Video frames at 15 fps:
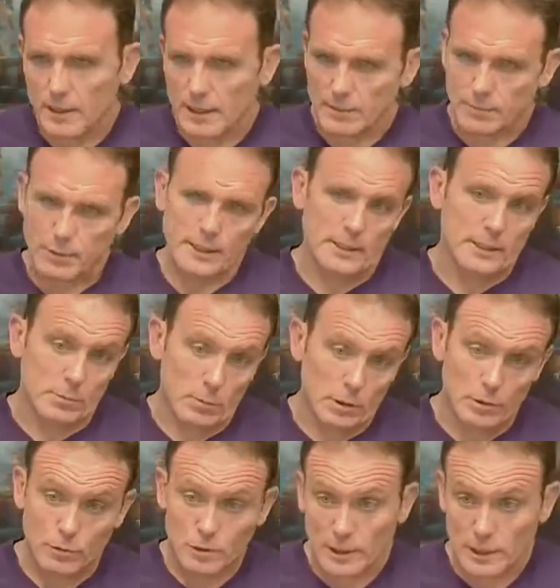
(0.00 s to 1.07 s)
in places where
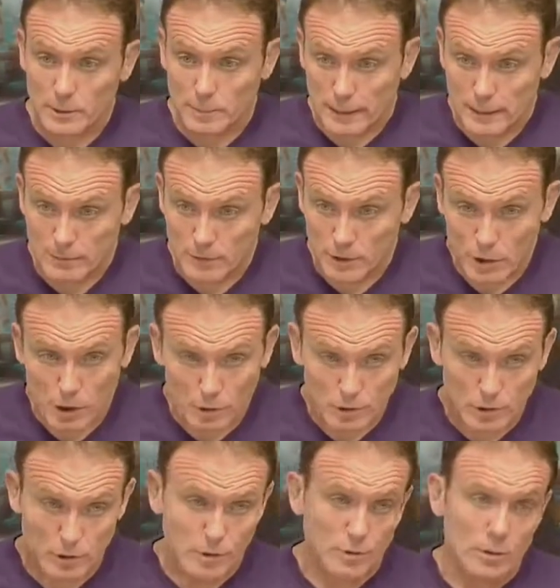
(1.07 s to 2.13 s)
it's really expensive to call
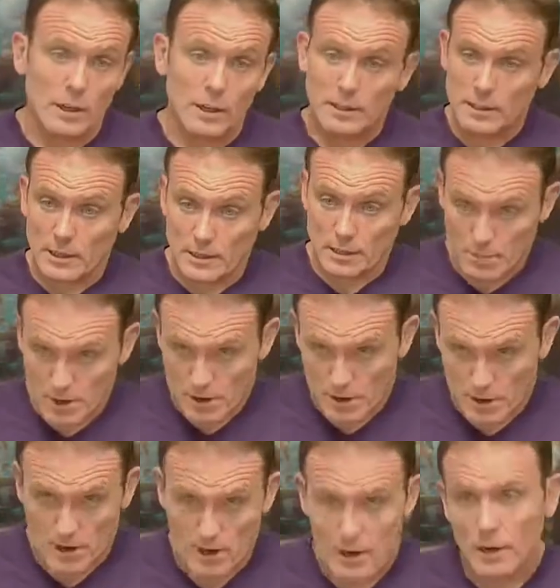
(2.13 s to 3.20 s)
to, like South
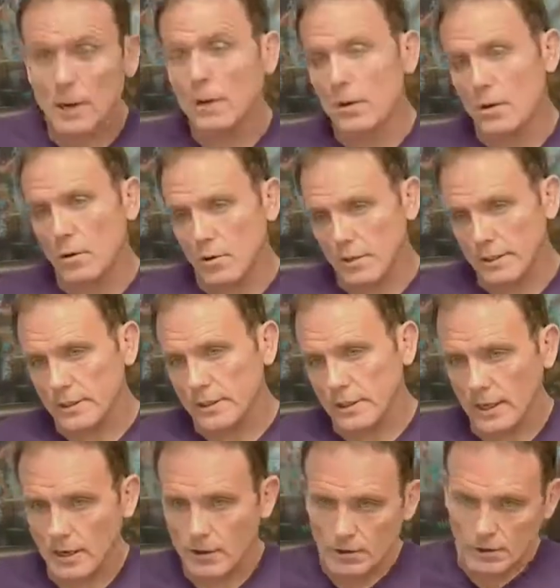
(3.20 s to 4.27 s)
America or
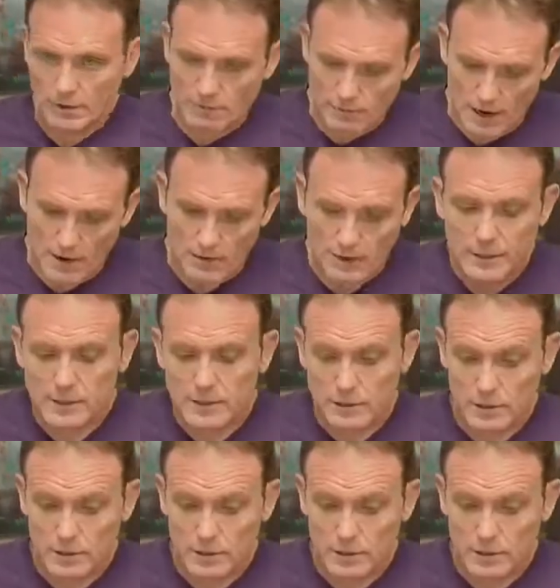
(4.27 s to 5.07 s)
India or the Far East.